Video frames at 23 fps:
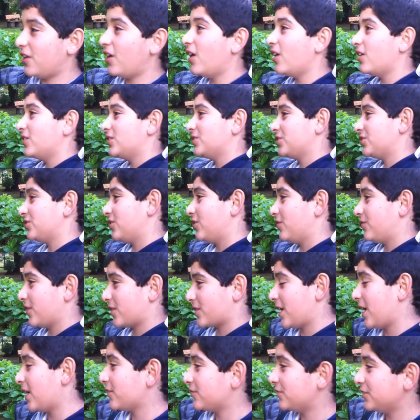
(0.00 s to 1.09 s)
colors of
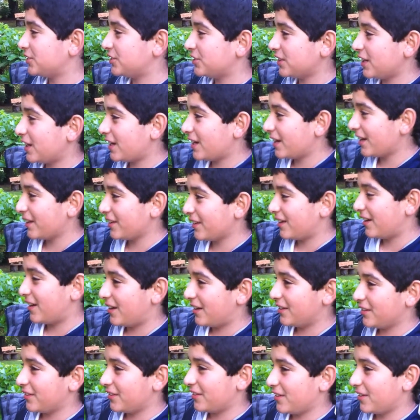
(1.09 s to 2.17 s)
the countryside
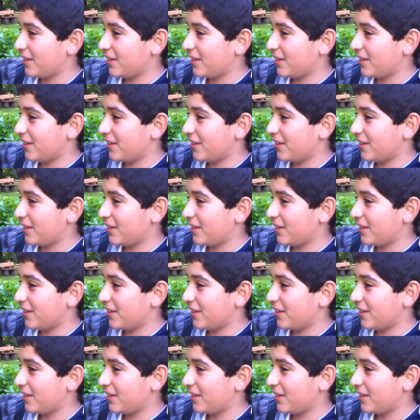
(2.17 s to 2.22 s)
and